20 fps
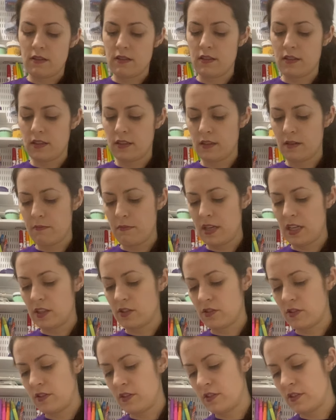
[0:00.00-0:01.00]
I'm gonna make
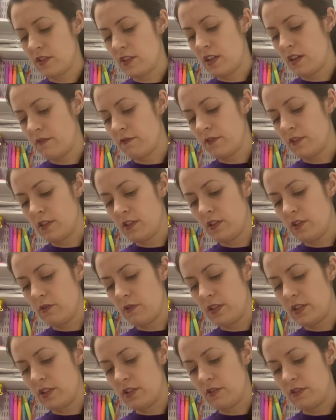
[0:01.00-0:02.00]
sure there's enough glue
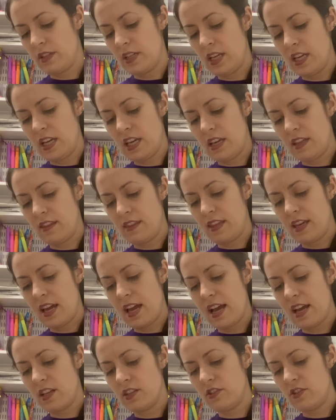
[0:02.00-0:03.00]
underneath
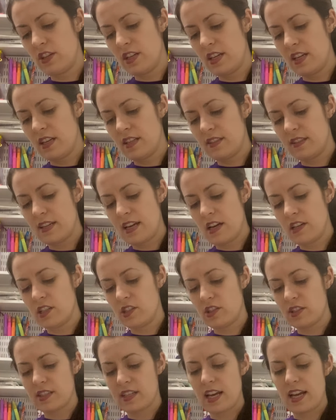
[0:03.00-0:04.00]
the edges. Now you're
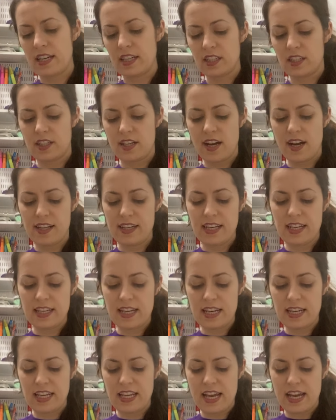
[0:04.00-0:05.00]
just kind of cutting
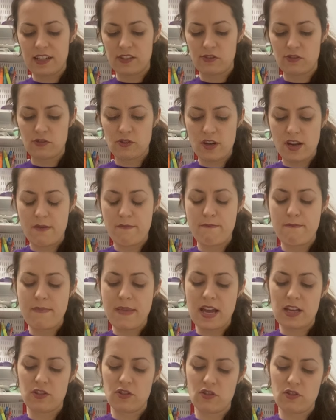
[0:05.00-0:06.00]
any extra,
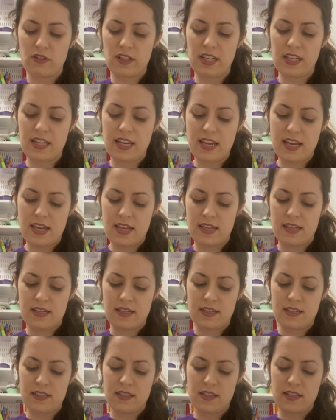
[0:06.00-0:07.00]
measuring it.
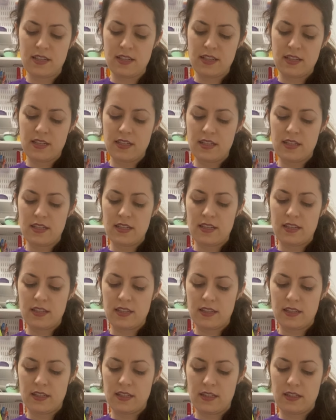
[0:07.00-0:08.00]

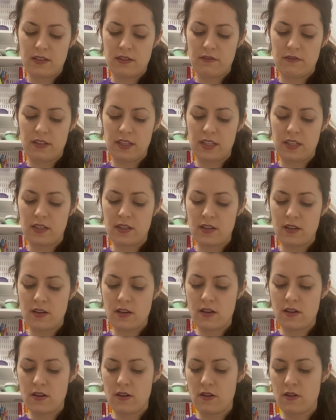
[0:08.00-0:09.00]
There we
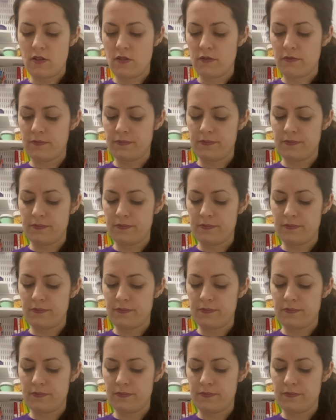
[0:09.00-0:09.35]
go.